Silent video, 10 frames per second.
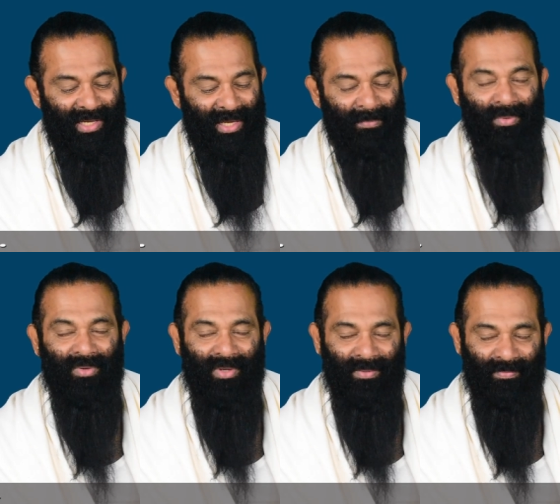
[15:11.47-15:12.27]
a
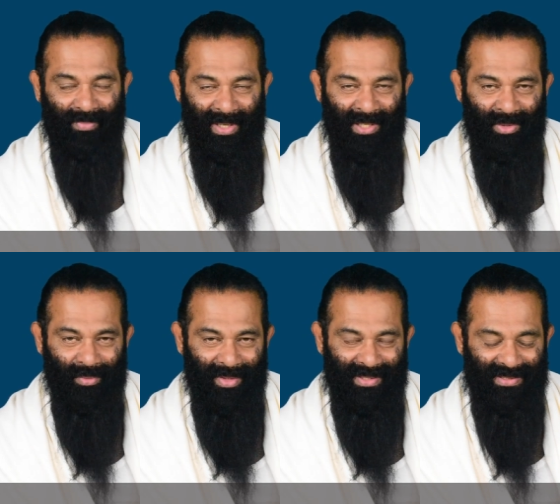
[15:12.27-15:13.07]
book on
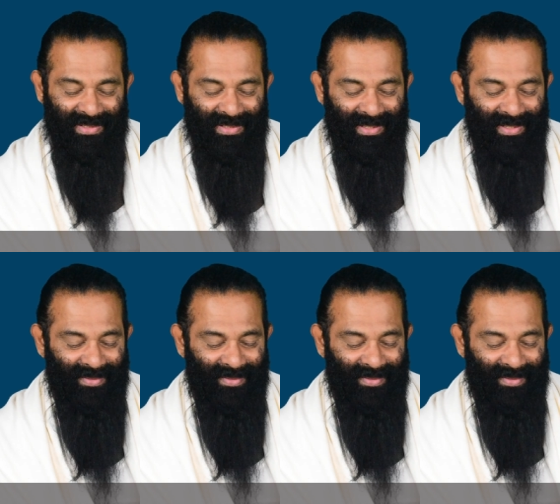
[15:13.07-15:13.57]
penguins?